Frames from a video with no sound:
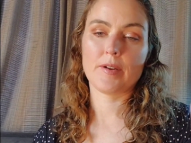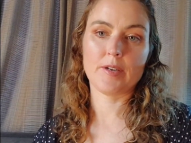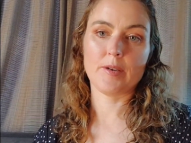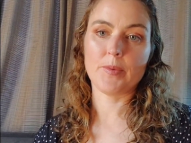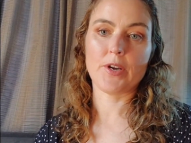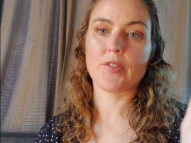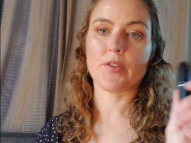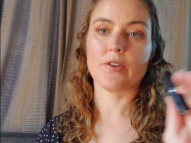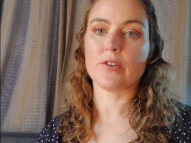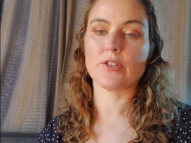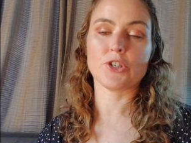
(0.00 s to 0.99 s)
lippy. I
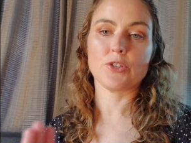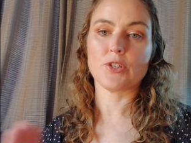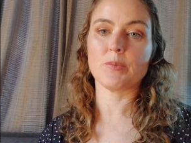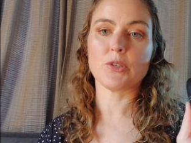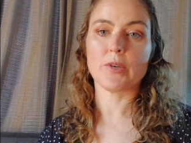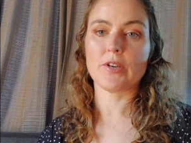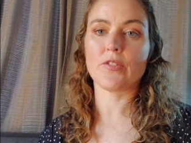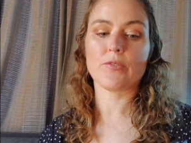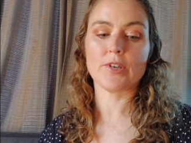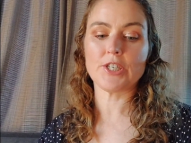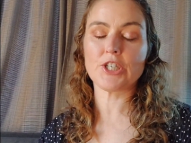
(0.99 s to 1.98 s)
think you could choose between
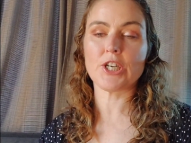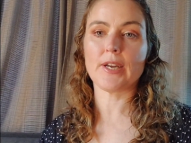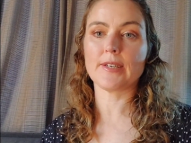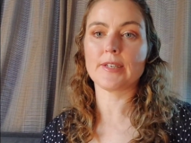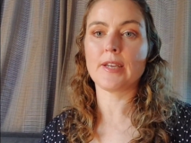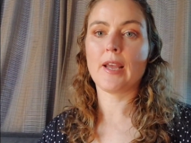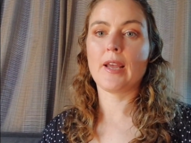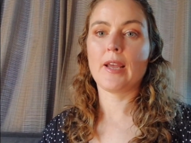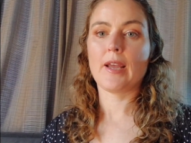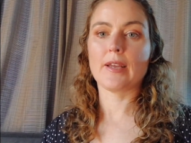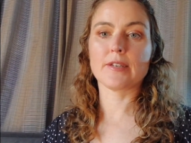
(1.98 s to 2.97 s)
3 shades.
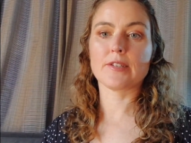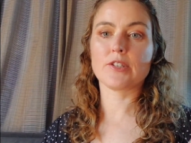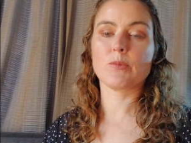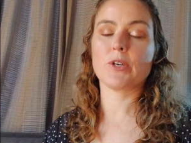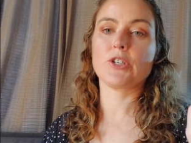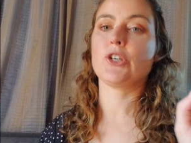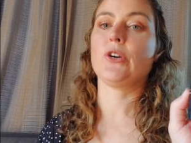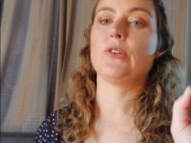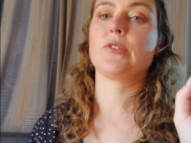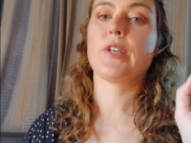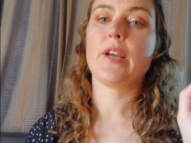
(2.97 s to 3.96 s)
And this is one I
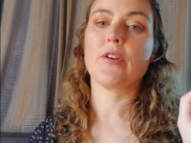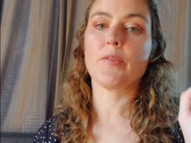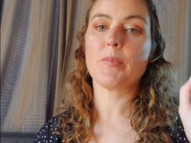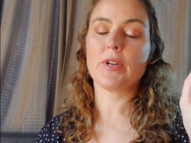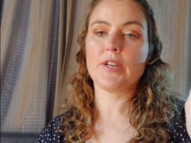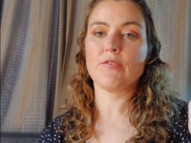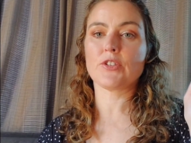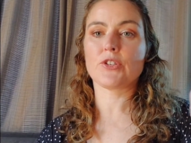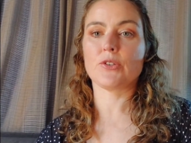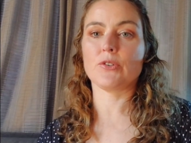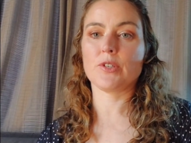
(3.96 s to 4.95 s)
chose, and I believe it
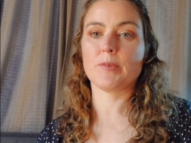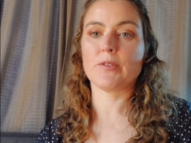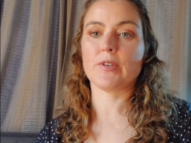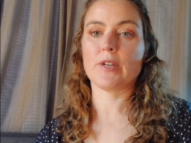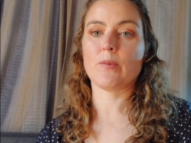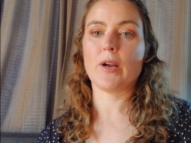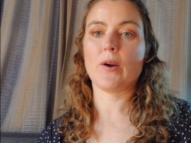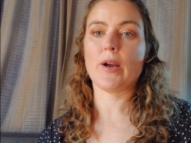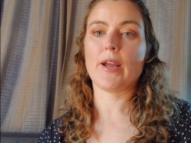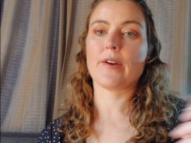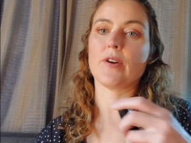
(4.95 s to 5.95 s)
suits me really
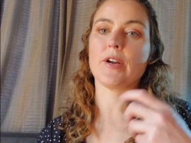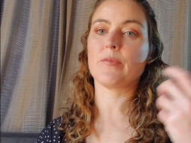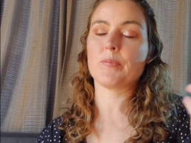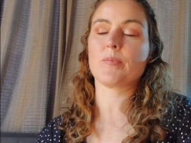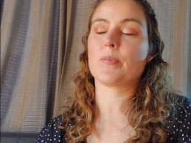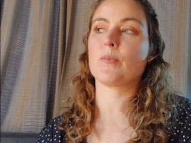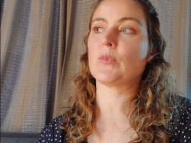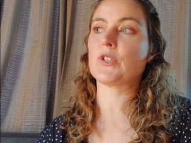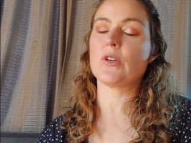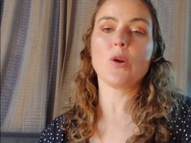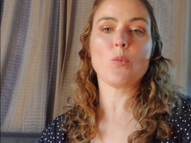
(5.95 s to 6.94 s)
well. And I
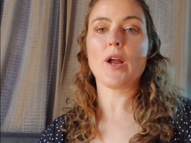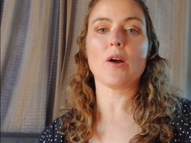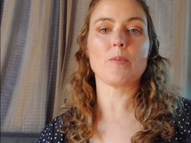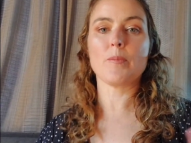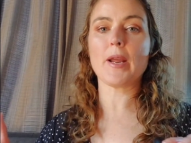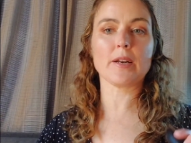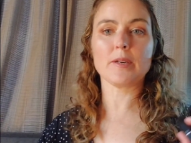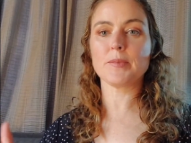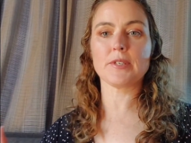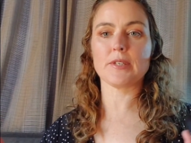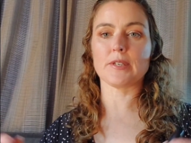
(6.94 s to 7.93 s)
was like, wow, MAC
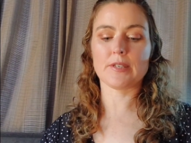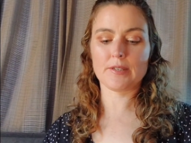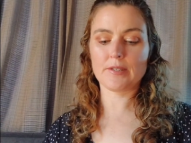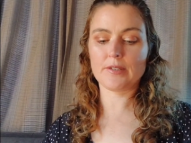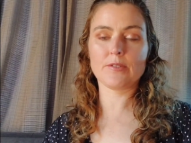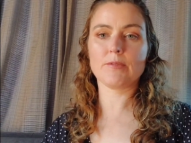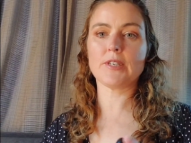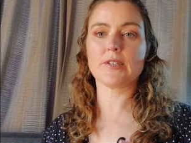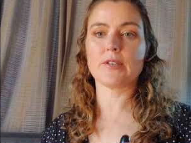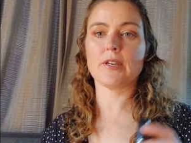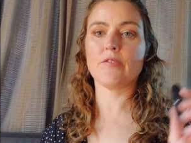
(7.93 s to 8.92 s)
lipsticks. This is the
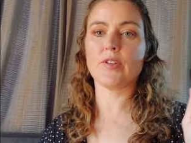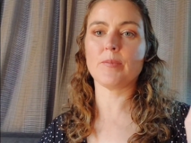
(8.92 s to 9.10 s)
reason I love